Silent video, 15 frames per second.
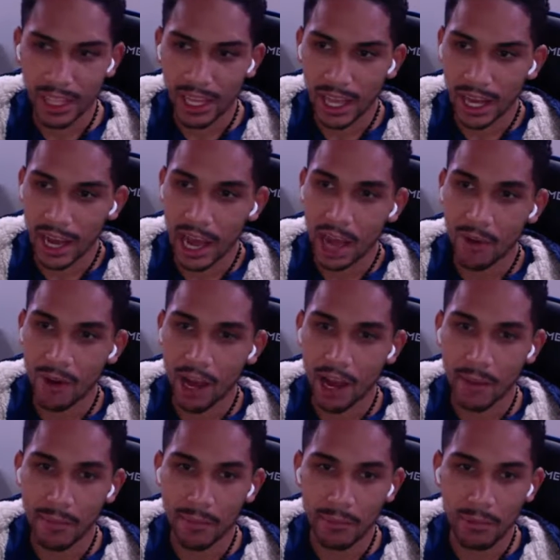and how
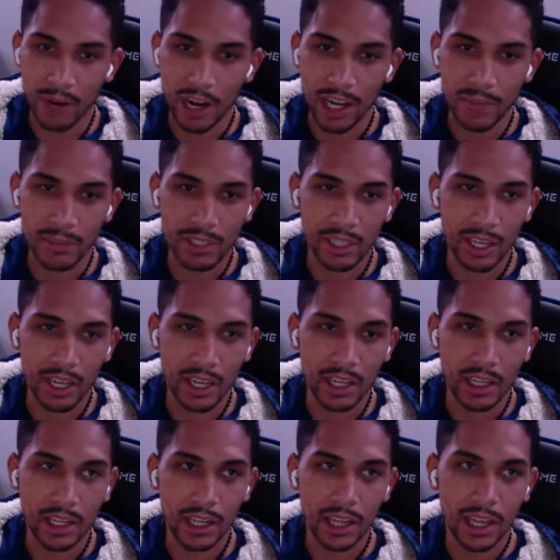I'm where I am
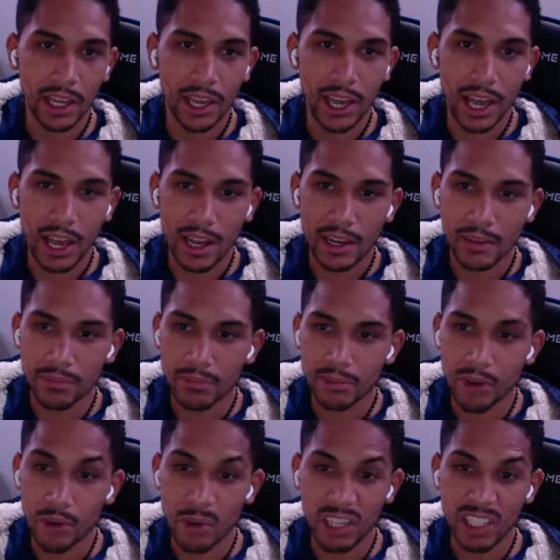today and
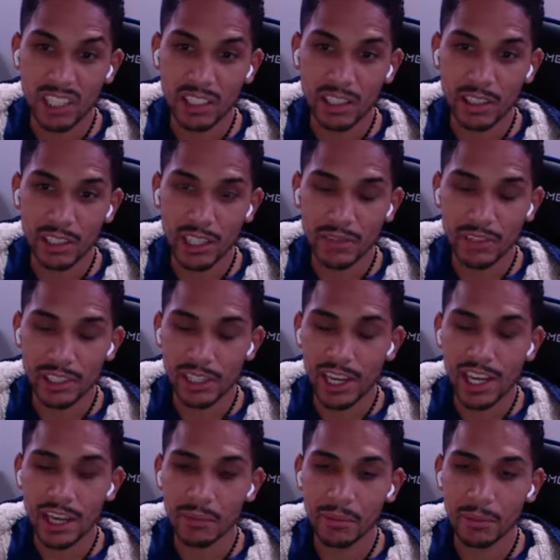don't really give a
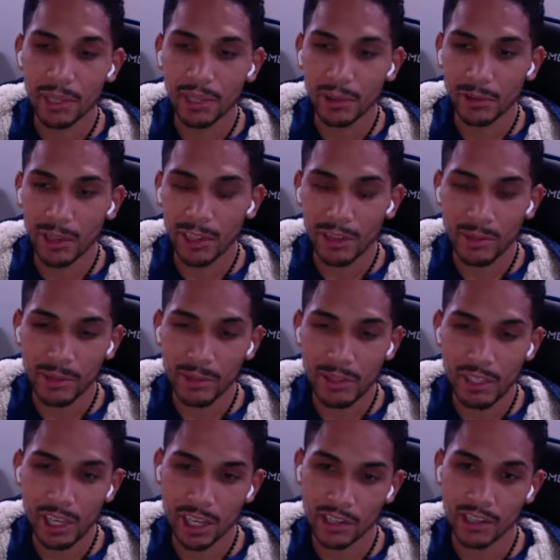damn about what other people
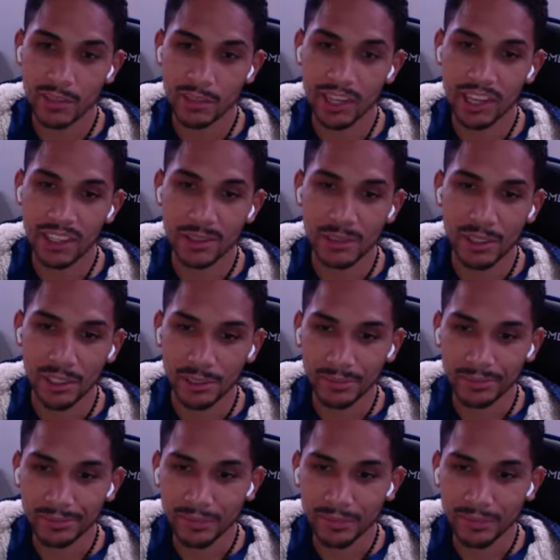say, to be honest with you.